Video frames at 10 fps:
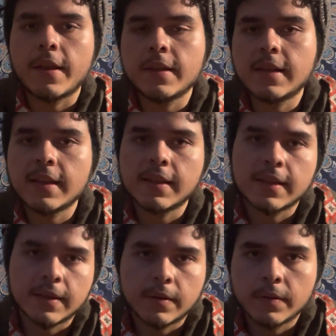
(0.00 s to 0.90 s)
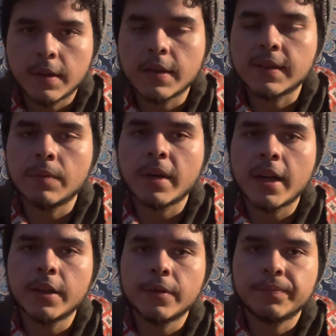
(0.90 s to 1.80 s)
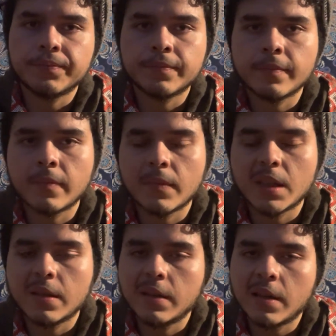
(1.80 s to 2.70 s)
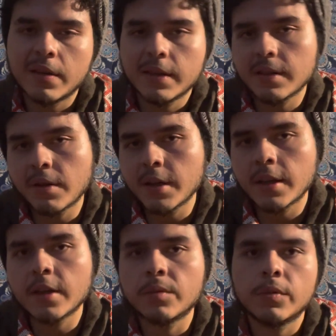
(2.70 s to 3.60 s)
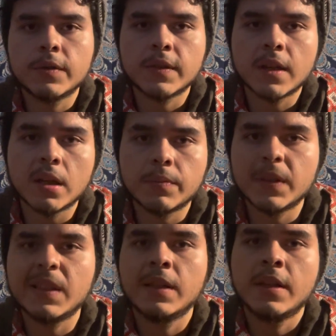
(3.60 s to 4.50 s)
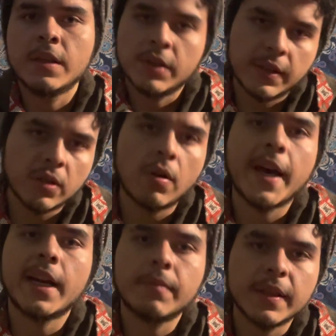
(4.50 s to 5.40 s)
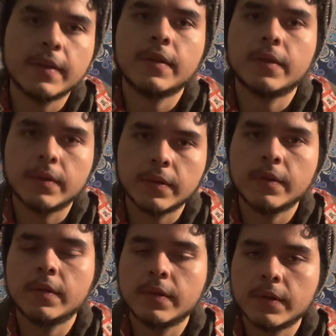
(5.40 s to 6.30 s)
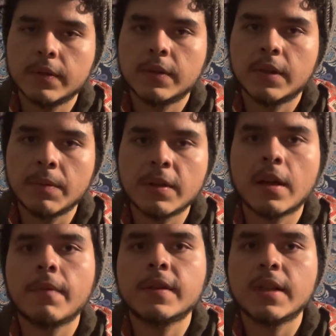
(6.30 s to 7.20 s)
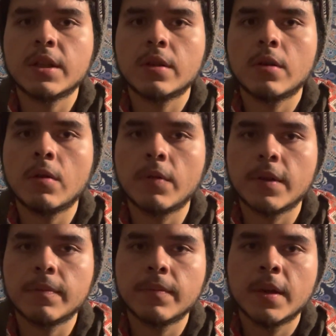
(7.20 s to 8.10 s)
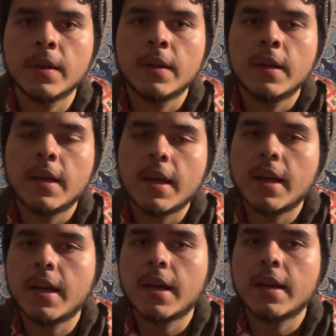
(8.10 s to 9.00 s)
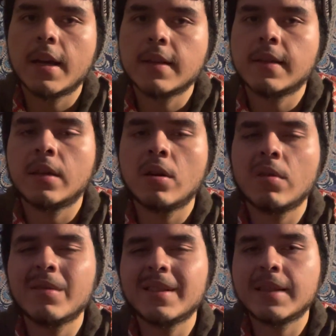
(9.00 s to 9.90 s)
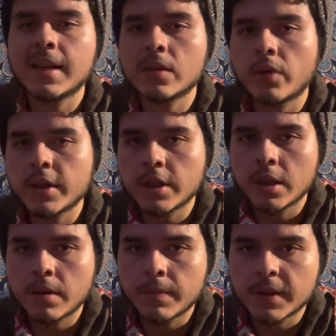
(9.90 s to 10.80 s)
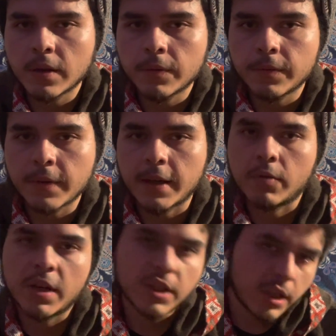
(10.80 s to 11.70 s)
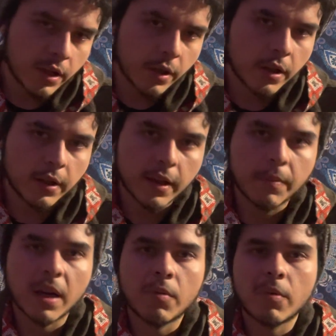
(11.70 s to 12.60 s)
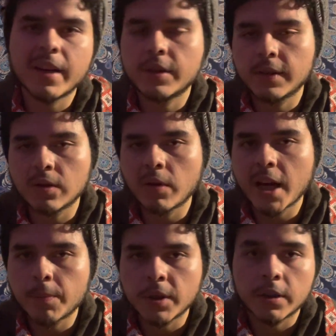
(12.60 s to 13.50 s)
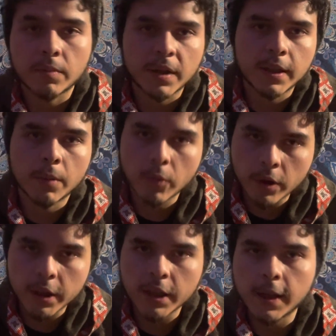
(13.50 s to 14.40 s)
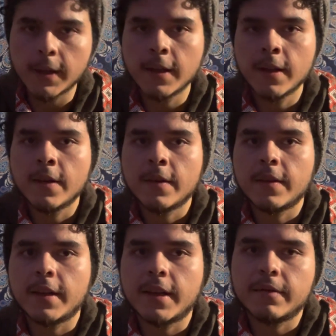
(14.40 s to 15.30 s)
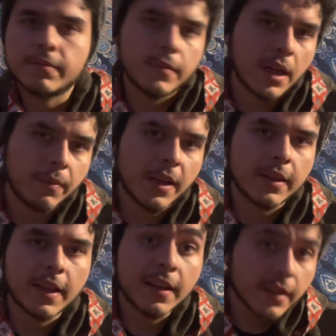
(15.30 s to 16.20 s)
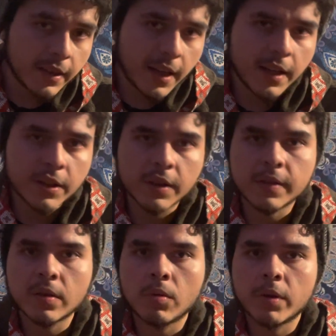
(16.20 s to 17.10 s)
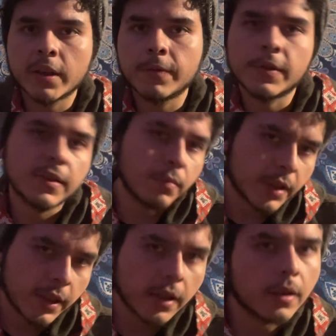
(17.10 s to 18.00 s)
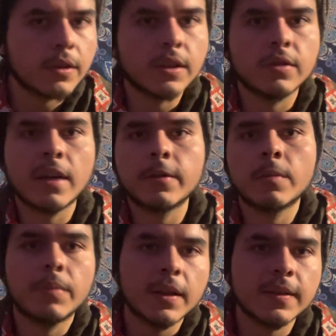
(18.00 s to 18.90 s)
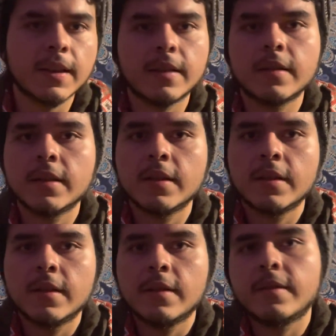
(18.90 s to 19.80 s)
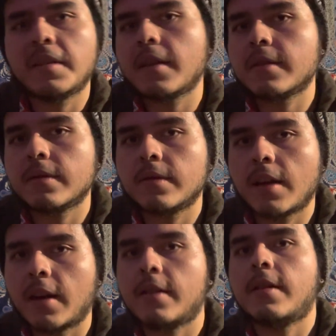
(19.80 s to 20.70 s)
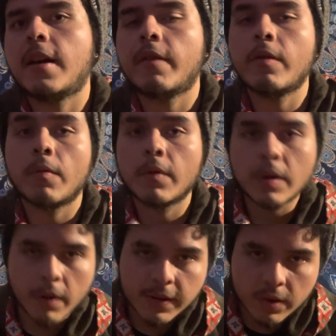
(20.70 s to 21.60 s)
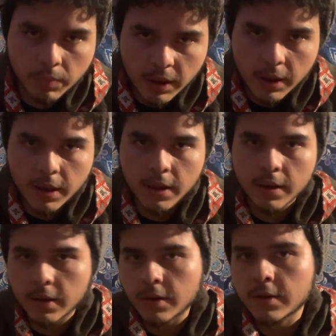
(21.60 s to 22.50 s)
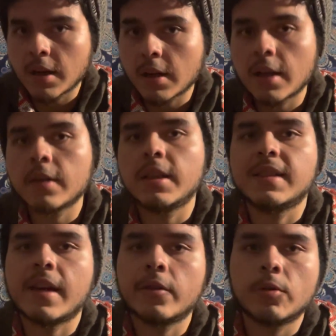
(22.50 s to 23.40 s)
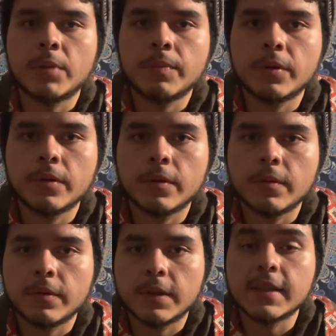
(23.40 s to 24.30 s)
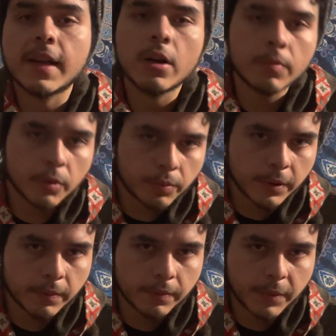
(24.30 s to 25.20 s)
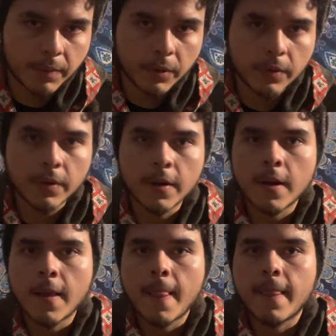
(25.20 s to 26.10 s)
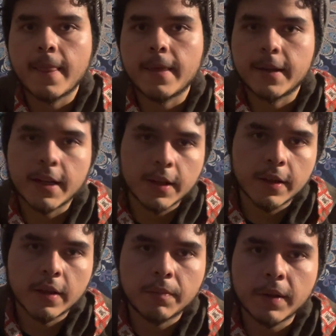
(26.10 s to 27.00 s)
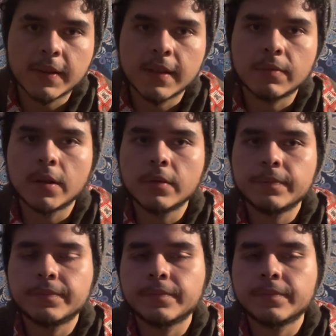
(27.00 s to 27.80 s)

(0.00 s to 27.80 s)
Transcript: this guy sits in the seat behind her. He's already not in the mood to talk, but she's so adamant to keep the conversation going with him. And as they go, this guy's questioning himself and questioning her about why she's so happy on a Monday morning. That, I mean, at the end of the day, she's still working for somebody else. She's driving a bus that not everyone wants to be in, and there's not a lot of desirable people getting in the bus as well.